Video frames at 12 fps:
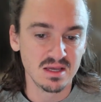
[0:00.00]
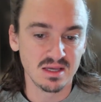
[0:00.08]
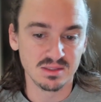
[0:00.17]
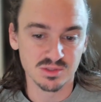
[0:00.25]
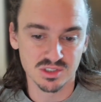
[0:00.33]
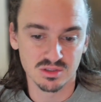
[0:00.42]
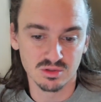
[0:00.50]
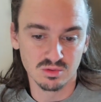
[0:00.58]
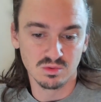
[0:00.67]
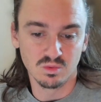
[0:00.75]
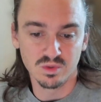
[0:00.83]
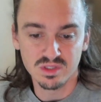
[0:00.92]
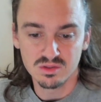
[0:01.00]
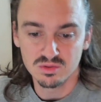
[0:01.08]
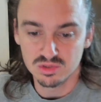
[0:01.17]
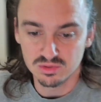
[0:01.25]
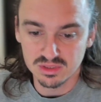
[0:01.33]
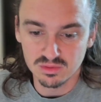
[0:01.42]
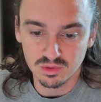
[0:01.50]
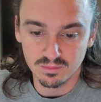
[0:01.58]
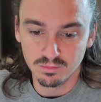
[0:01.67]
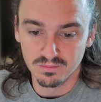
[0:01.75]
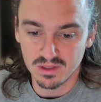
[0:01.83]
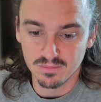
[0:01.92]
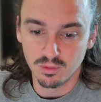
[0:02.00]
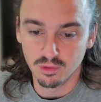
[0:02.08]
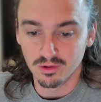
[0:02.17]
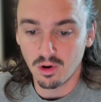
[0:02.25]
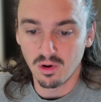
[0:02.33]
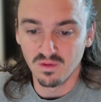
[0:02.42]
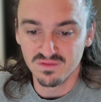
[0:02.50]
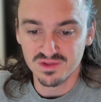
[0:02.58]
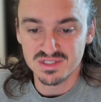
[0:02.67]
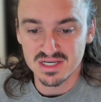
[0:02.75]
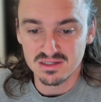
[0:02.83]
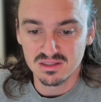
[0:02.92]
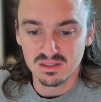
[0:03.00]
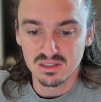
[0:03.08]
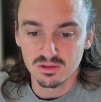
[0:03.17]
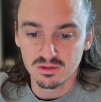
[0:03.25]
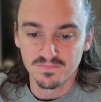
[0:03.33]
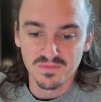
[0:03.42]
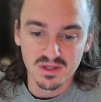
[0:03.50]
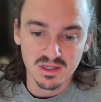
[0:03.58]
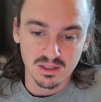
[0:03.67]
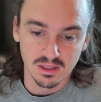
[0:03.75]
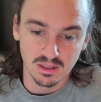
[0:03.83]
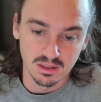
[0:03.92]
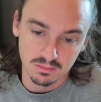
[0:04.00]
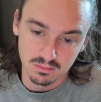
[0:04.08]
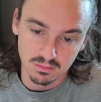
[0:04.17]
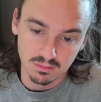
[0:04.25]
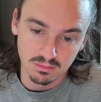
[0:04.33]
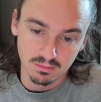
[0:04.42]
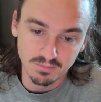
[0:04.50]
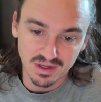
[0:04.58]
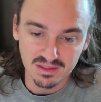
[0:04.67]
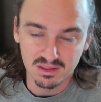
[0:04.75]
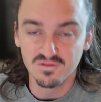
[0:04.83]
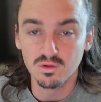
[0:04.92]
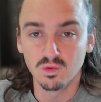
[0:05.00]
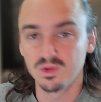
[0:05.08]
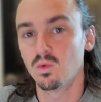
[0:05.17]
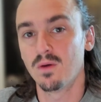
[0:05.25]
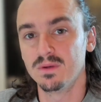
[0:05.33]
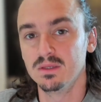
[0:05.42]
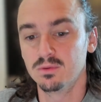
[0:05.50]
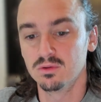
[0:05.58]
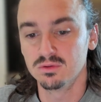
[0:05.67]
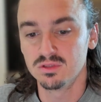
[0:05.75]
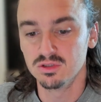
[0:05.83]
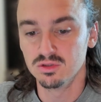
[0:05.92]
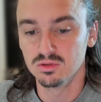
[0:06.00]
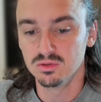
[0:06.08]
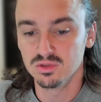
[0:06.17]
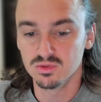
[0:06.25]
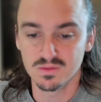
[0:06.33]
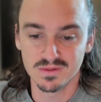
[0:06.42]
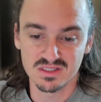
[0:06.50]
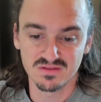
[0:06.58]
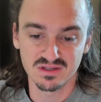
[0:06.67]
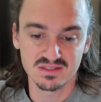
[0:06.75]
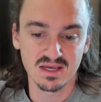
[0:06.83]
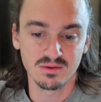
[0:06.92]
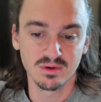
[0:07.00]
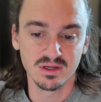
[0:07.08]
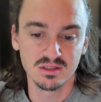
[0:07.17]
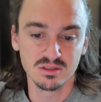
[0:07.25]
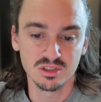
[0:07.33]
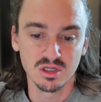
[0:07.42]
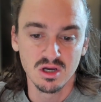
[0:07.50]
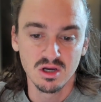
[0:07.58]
And so we usually would import all of the data here. But if you only want people to do a specific date range